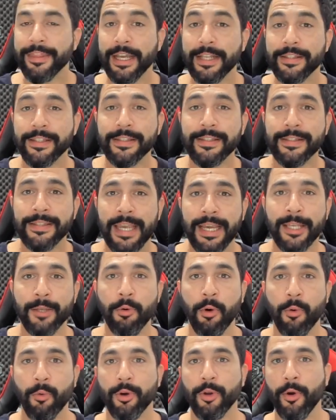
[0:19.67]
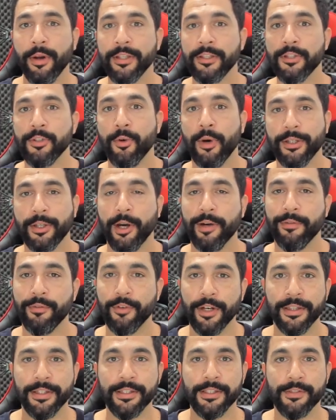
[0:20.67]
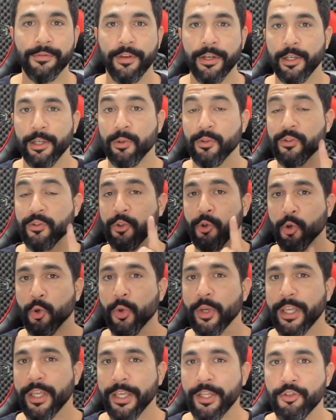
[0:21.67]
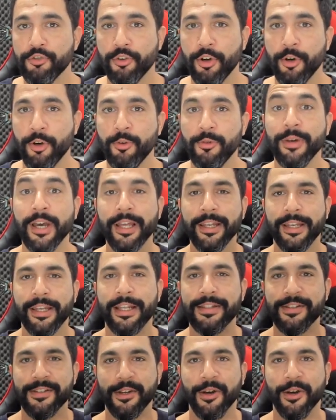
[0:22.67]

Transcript: That's exactly what we're going to uncover in this video. So quick intro and let's